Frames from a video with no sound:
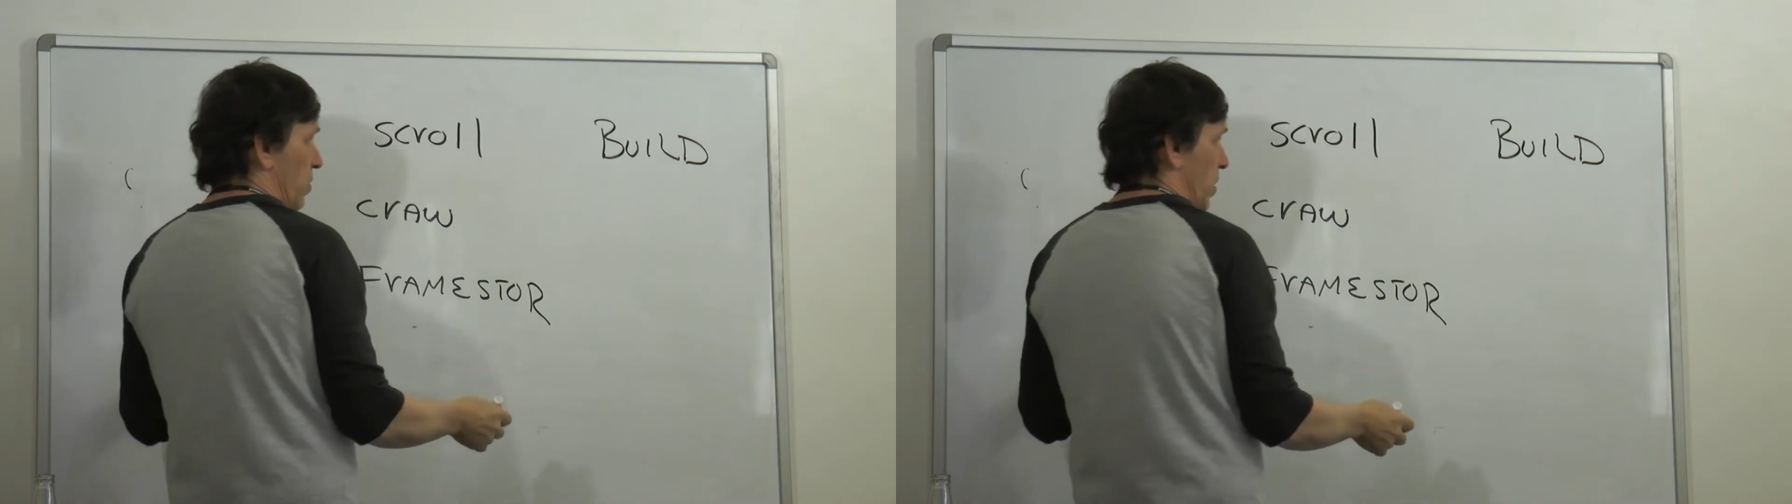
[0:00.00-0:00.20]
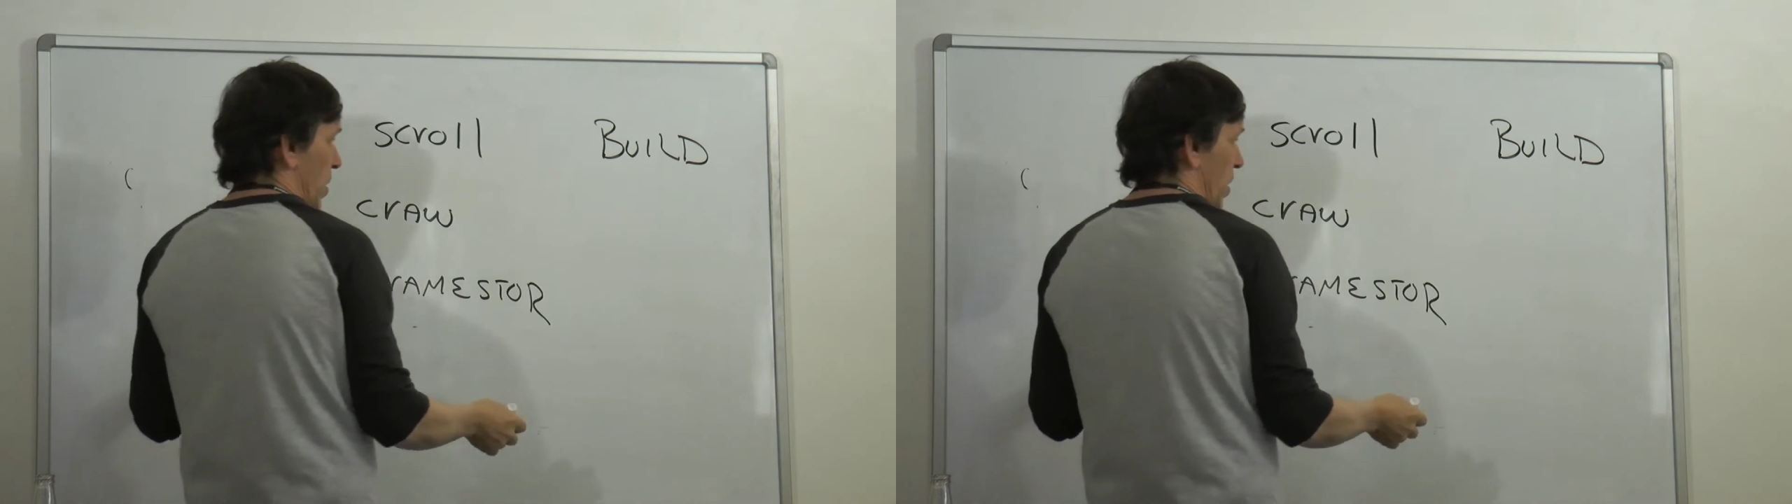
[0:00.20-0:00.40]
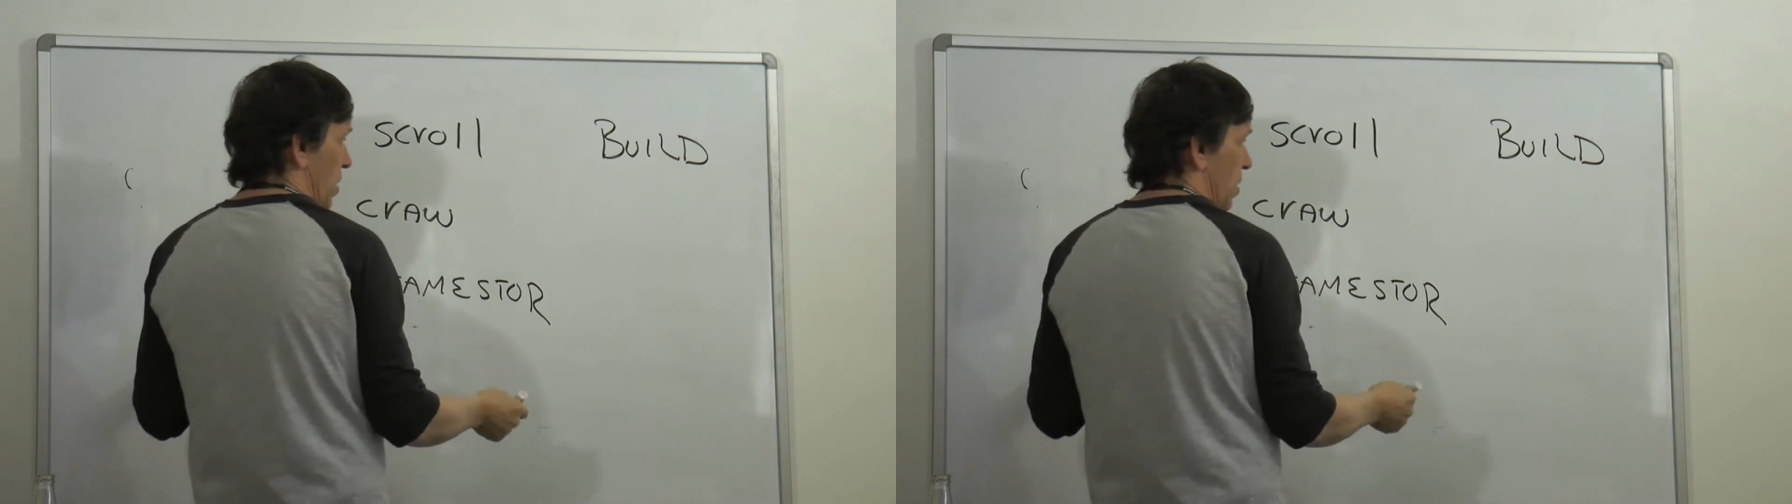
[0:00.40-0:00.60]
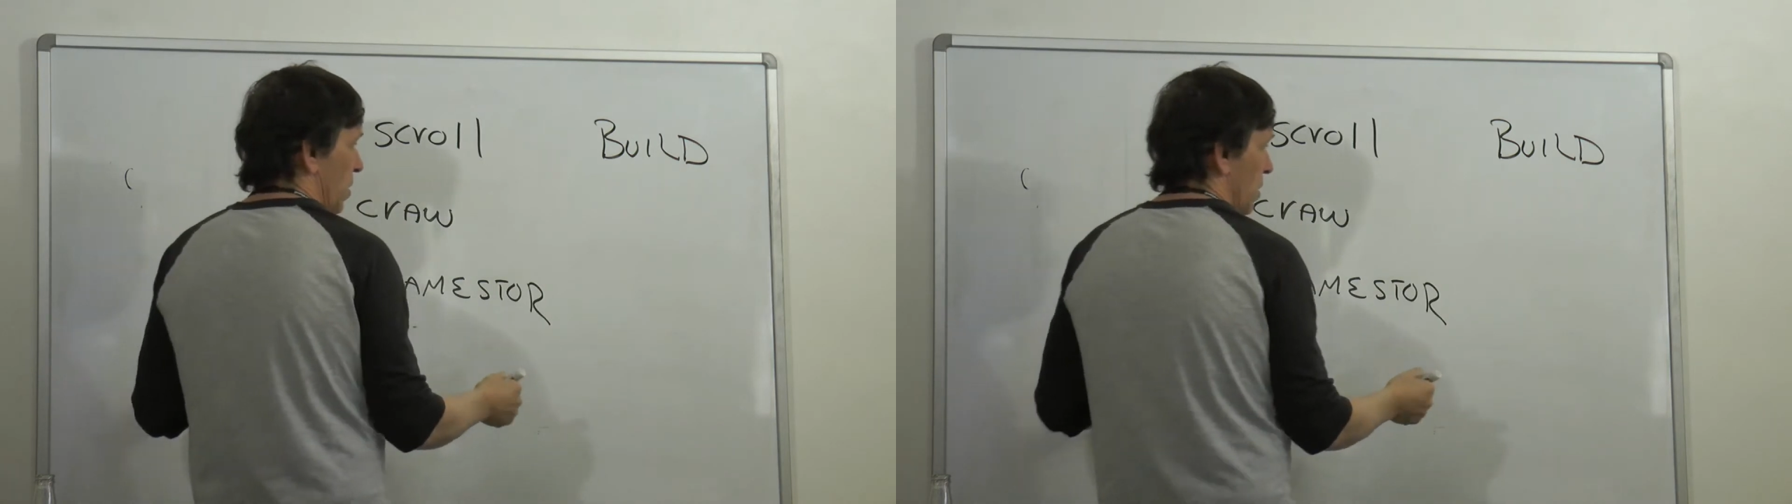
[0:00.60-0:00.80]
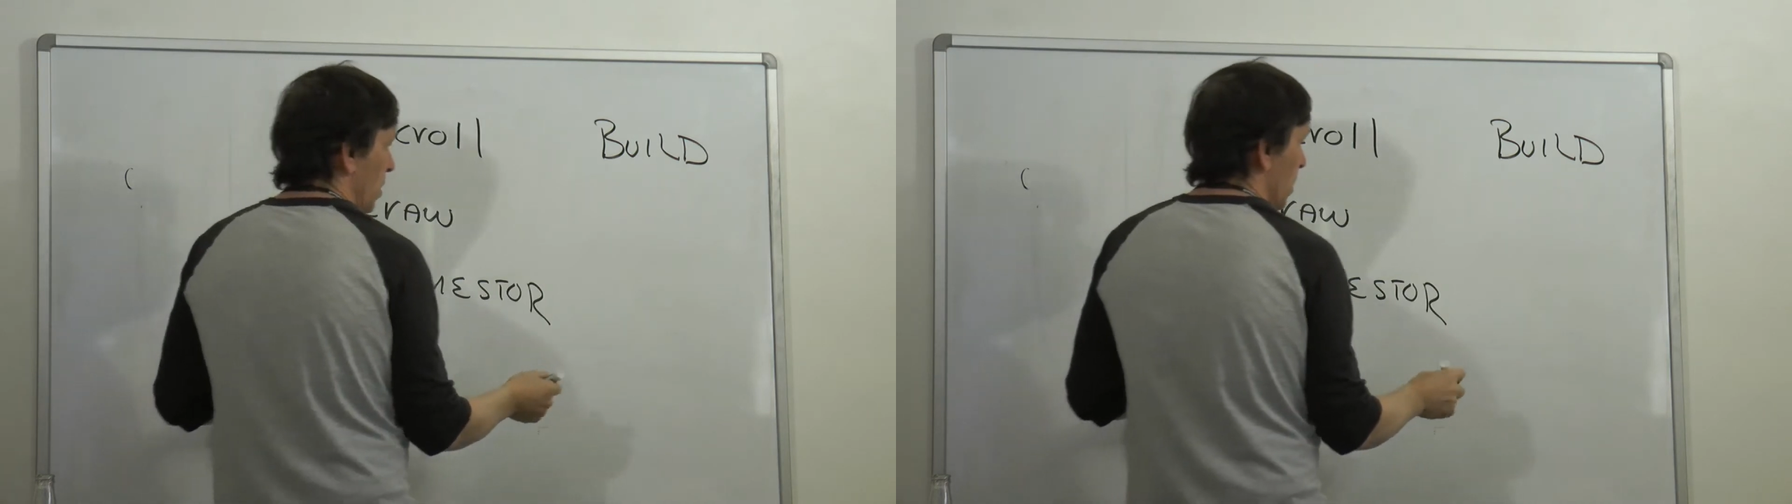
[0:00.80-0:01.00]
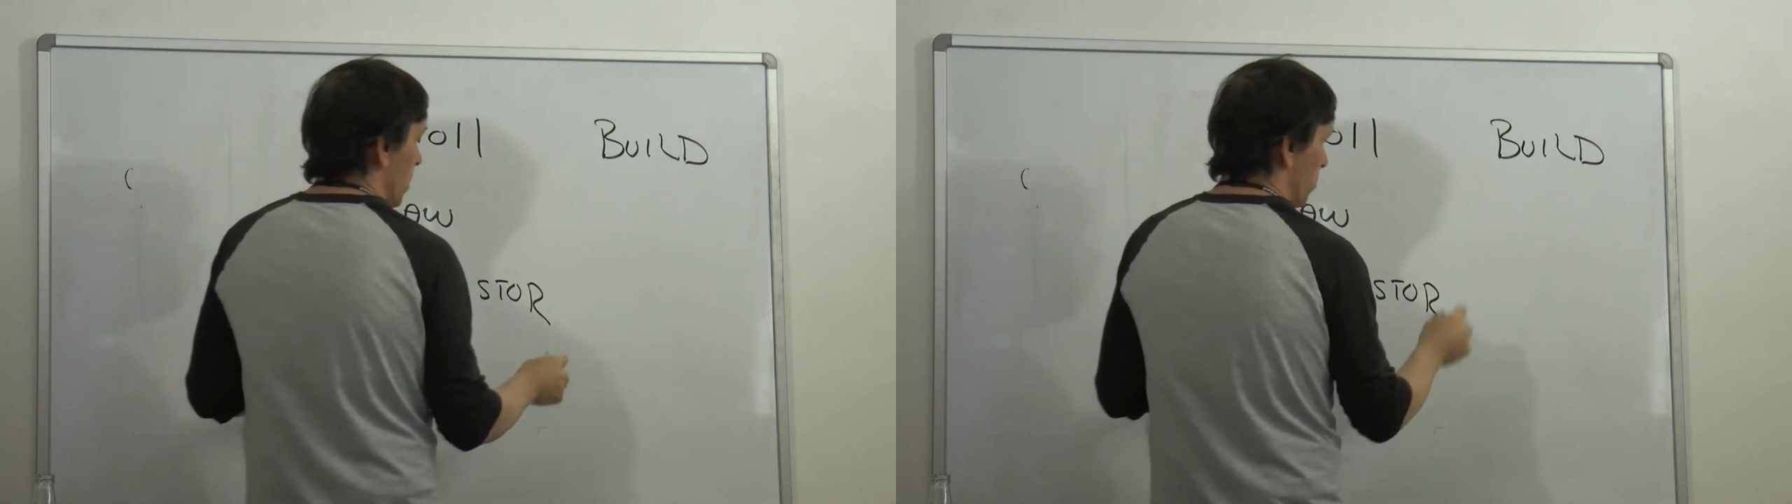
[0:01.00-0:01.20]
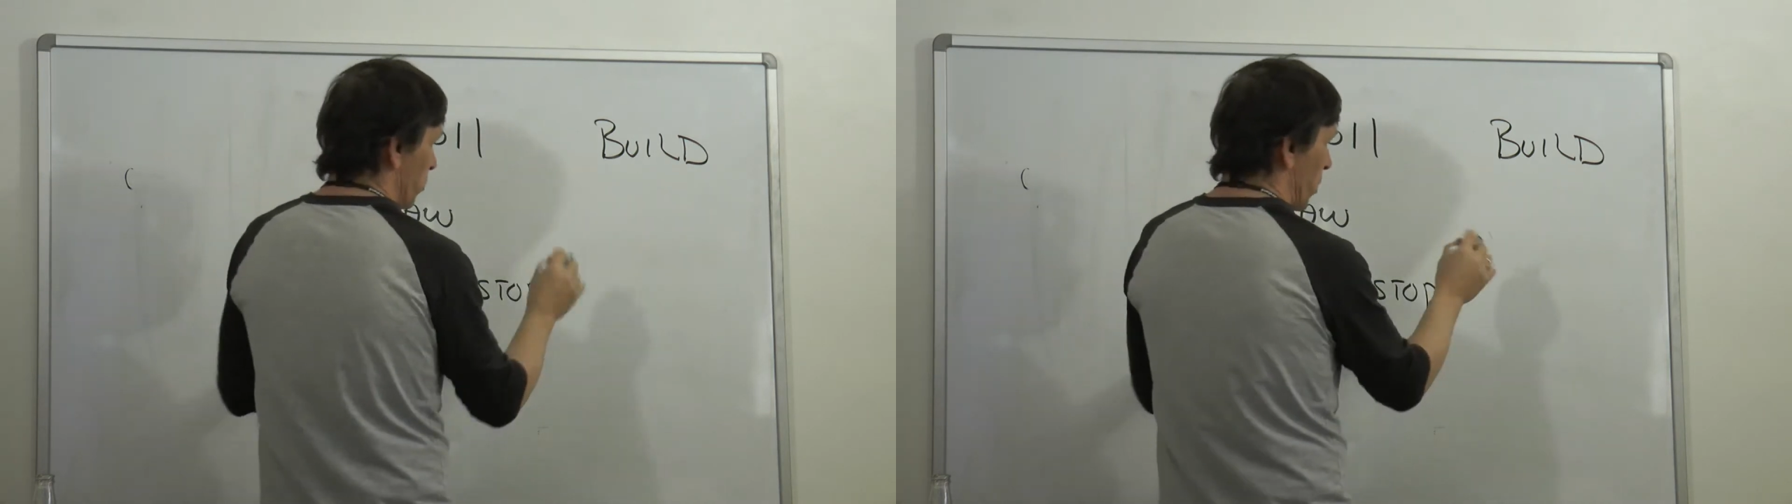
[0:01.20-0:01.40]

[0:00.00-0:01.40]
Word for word: okay? And we'll